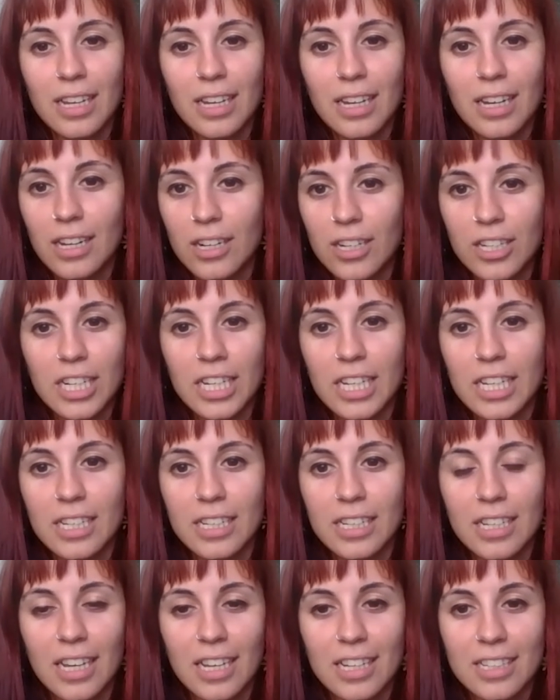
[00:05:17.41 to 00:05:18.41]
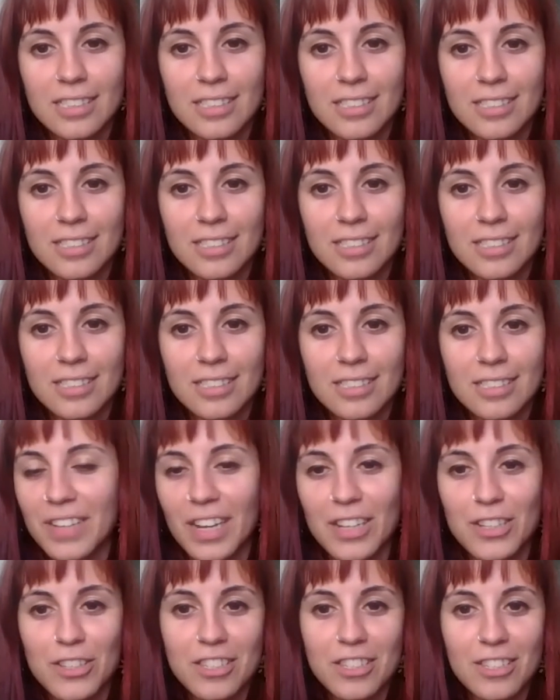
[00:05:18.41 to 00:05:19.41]
learning, and yeah,
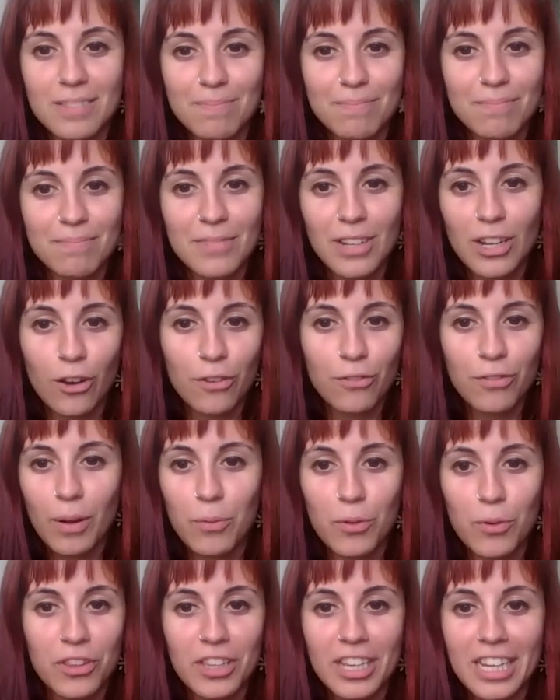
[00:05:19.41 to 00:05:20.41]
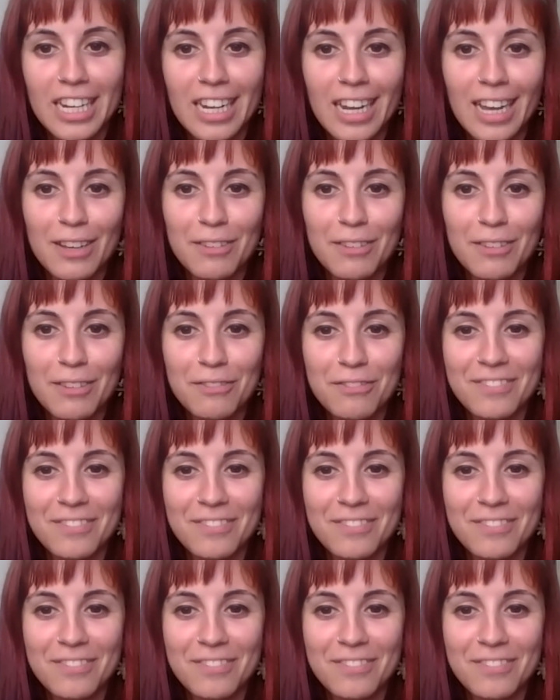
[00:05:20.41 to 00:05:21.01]
I just love everything in life.